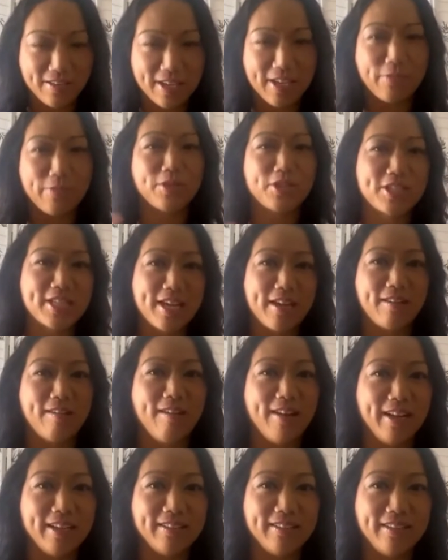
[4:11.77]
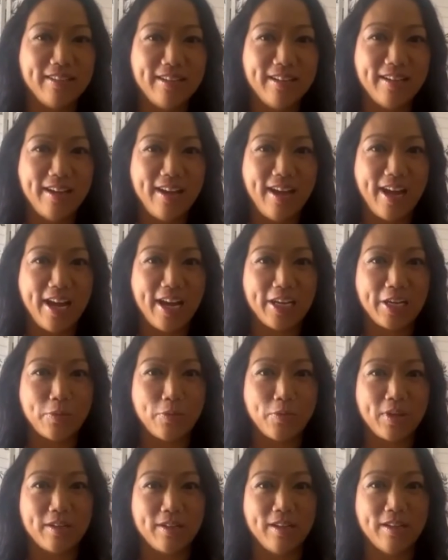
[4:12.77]
it would set on and it
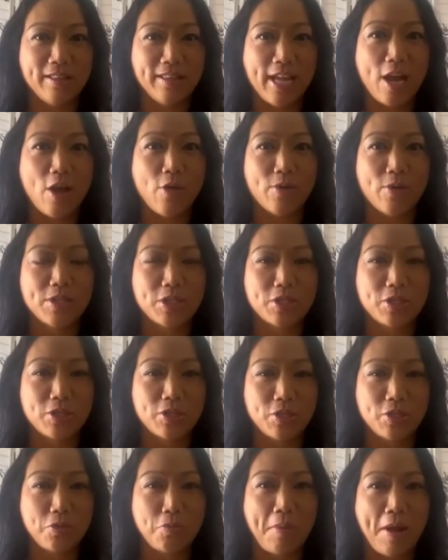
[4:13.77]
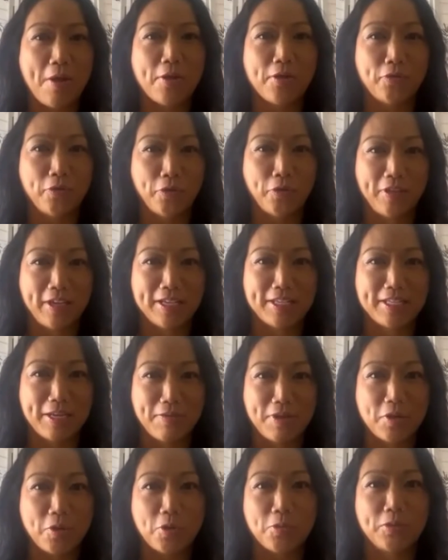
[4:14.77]
would allow us to do powerful things that
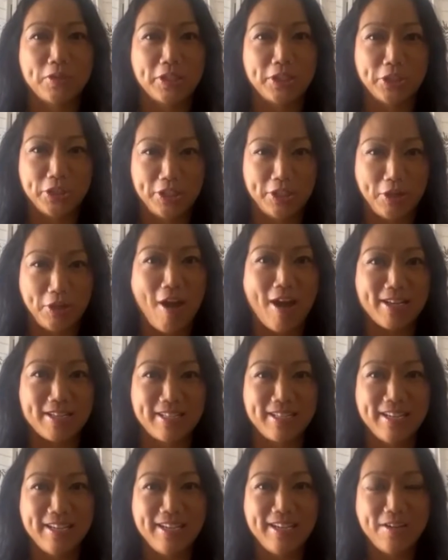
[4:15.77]
we normally could not.